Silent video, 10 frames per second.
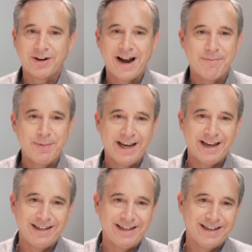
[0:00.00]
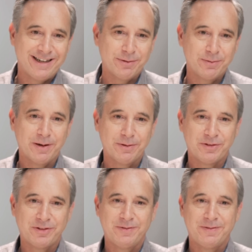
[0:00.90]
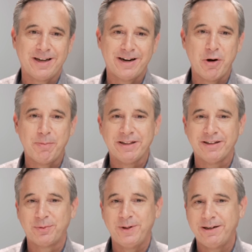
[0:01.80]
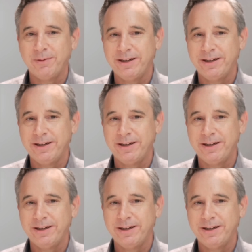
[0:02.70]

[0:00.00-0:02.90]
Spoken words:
thanks for having me, Andy. I was kind of hoping this